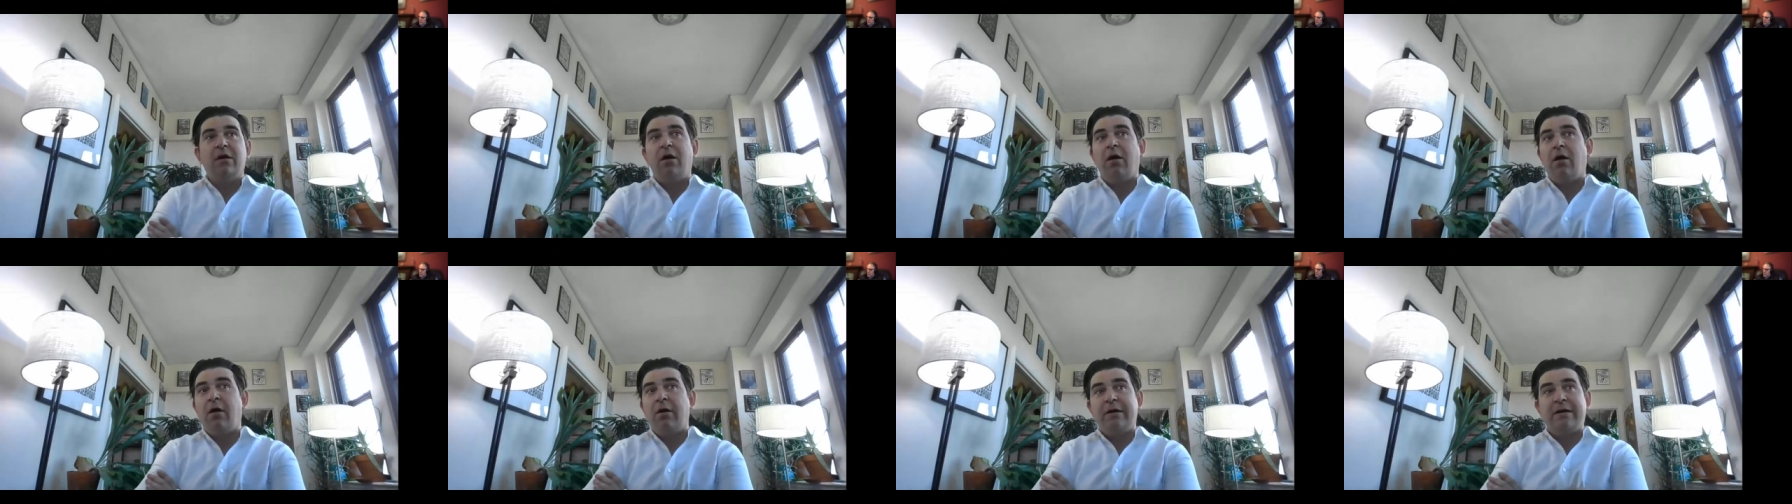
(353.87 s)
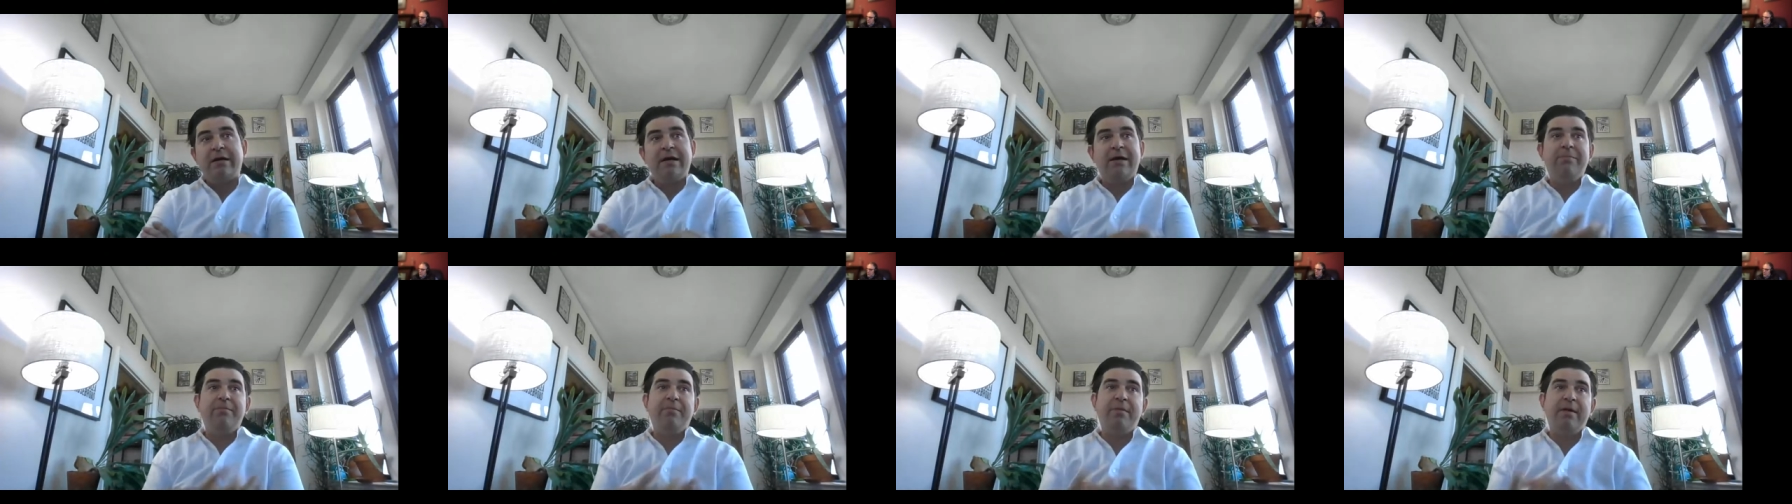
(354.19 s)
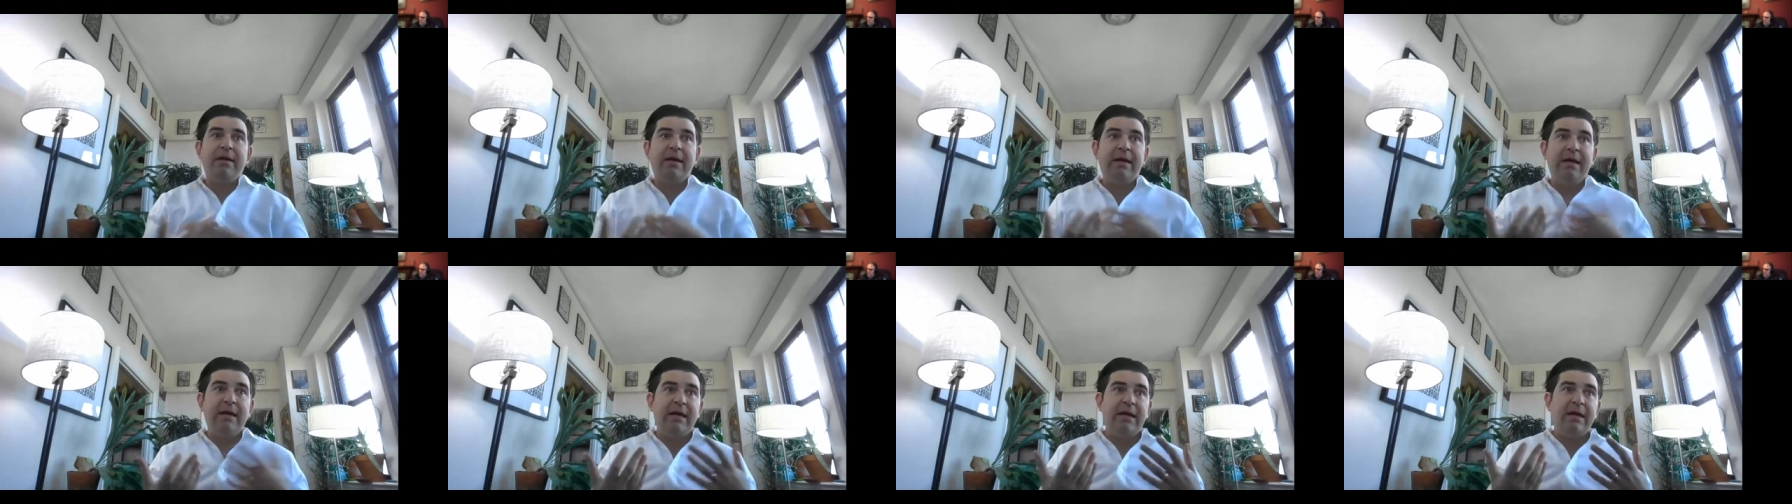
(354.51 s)
Art can
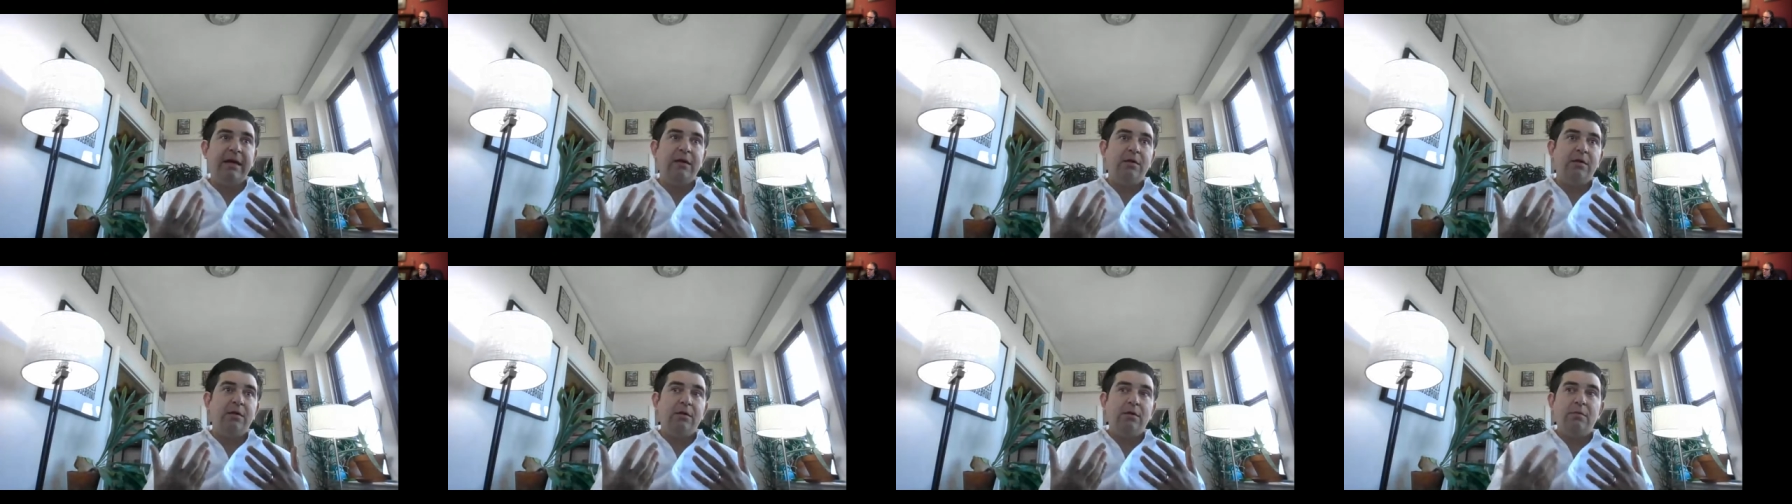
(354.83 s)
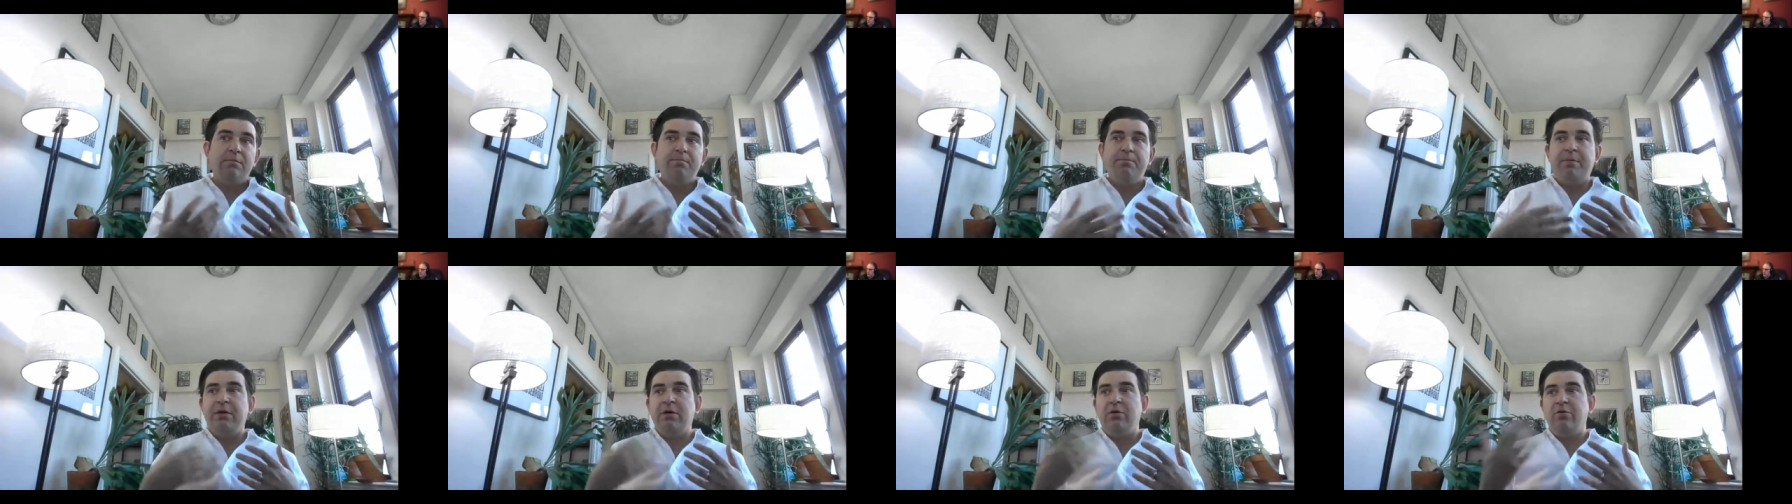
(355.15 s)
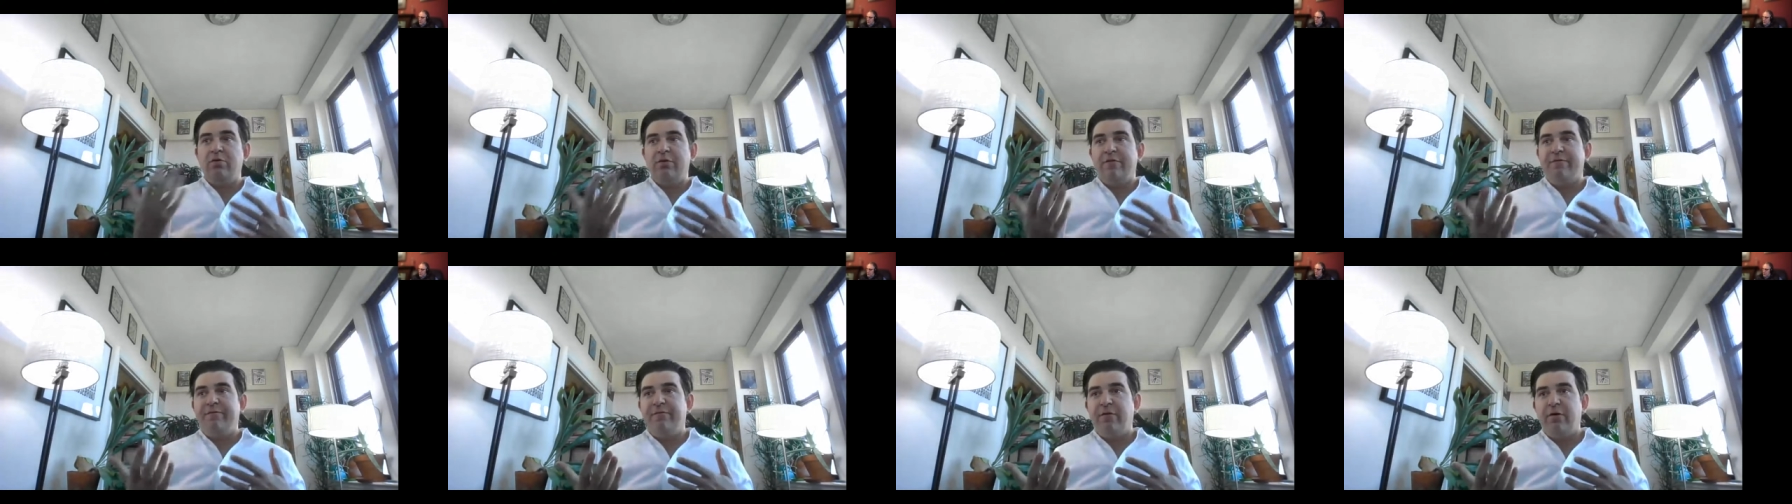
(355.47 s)
be
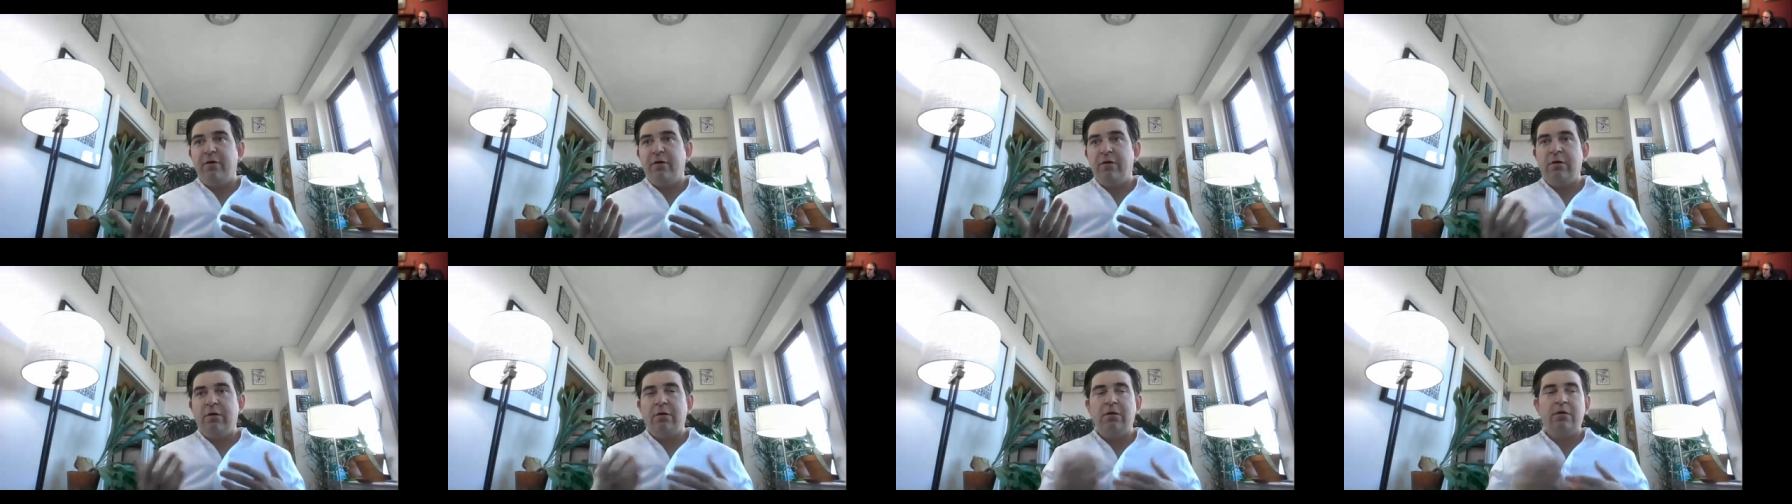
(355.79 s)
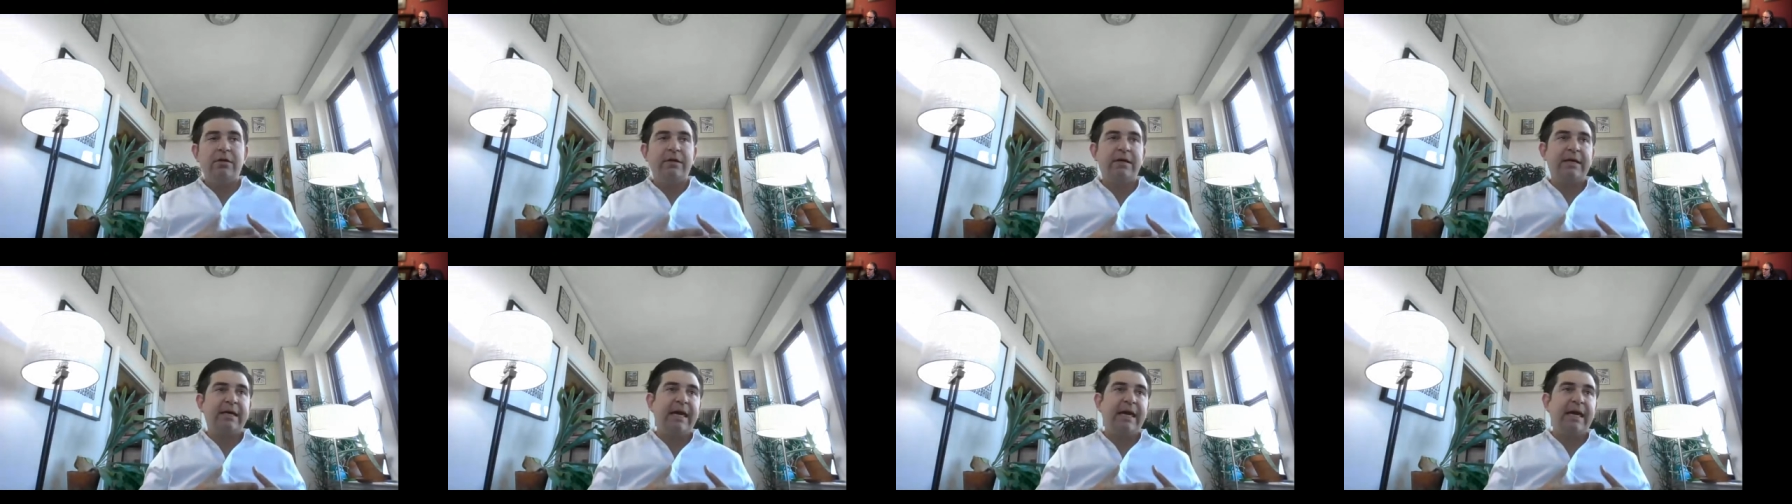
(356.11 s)
beautiful,